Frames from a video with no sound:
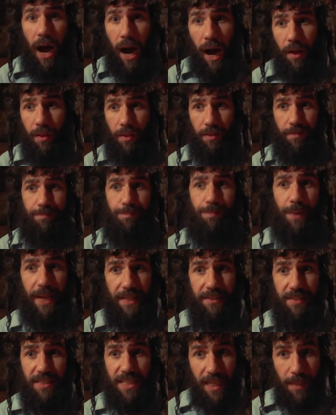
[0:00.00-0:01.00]
Aleph,
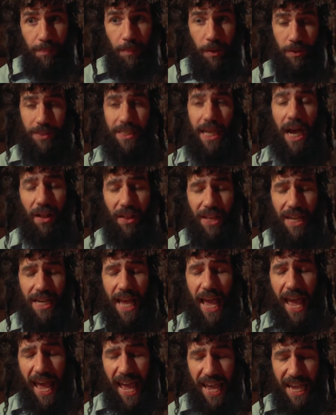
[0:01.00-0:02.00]
Beis, Gimel, Dalet,
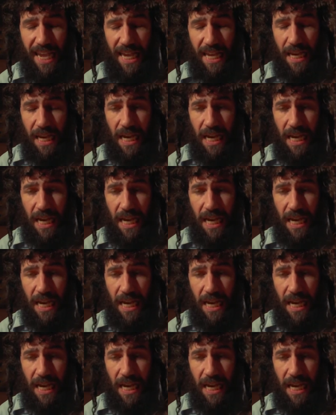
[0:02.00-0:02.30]
Hey.